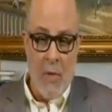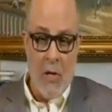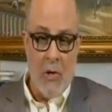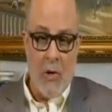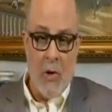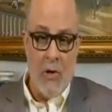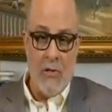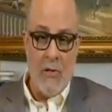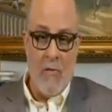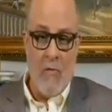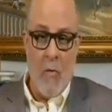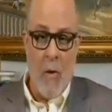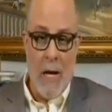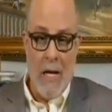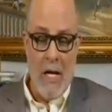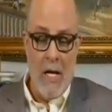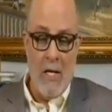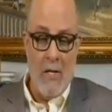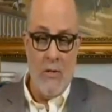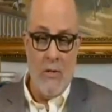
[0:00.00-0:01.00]
because of
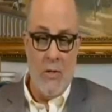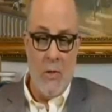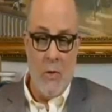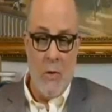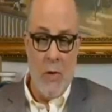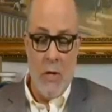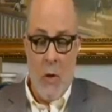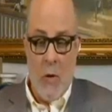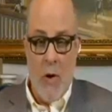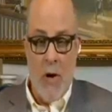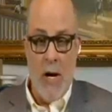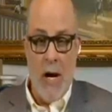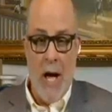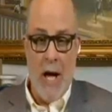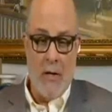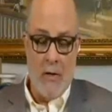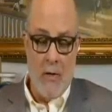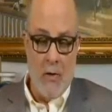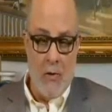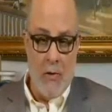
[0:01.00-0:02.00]
what he's doing or
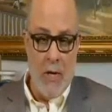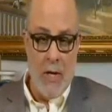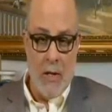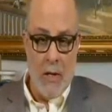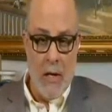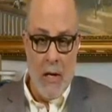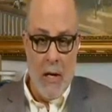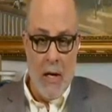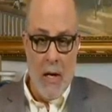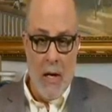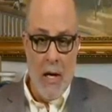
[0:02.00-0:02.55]
not doing,